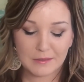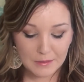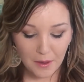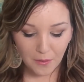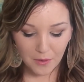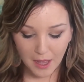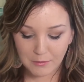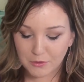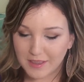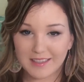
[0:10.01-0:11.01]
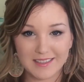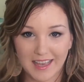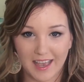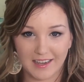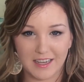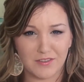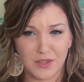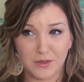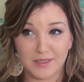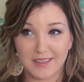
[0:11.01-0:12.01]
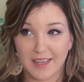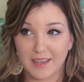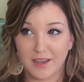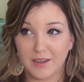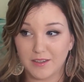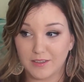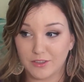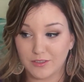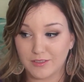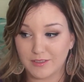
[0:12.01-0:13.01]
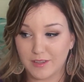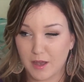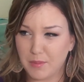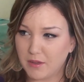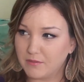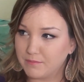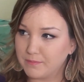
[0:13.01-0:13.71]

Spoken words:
So I'm doing this again, even though it's like just about,